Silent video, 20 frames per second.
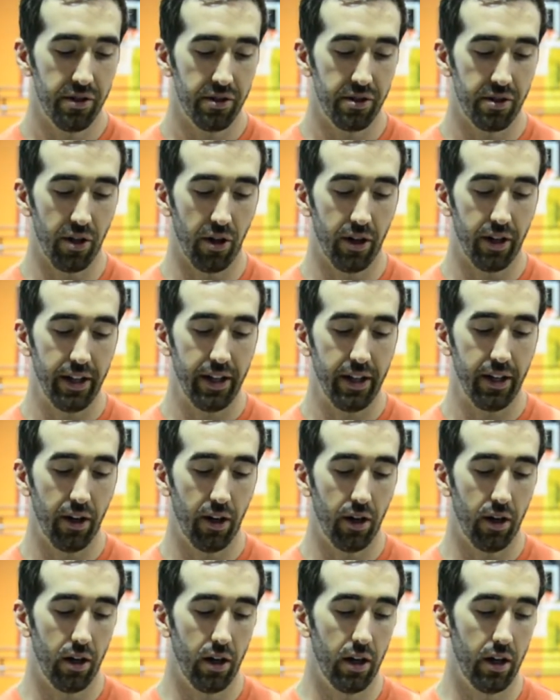starting
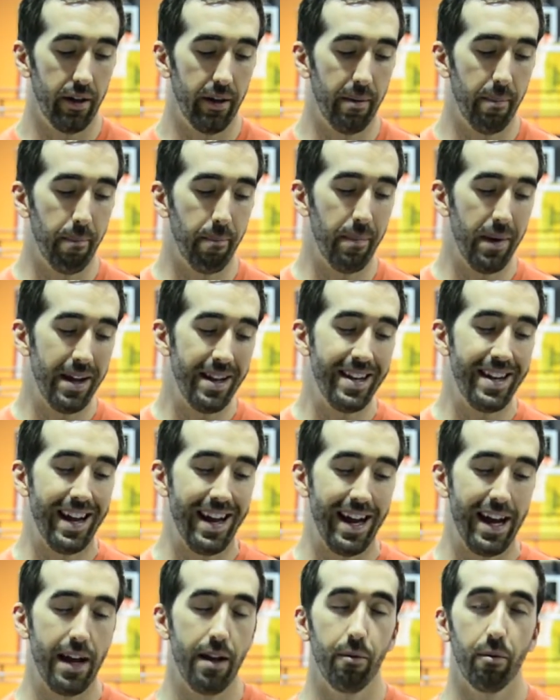on
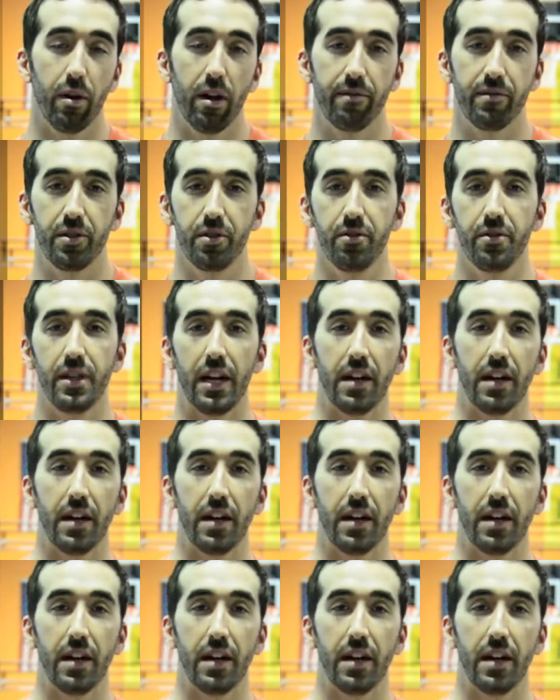Monday. We'll have two